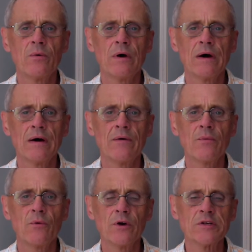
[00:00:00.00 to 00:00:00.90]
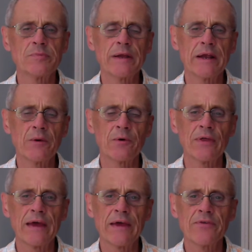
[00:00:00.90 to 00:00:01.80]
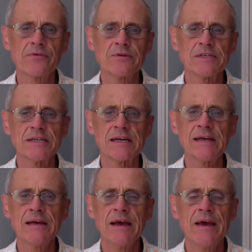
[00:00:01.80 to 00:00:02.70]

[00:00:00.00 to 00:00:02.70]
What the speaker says: words beginning with A through C.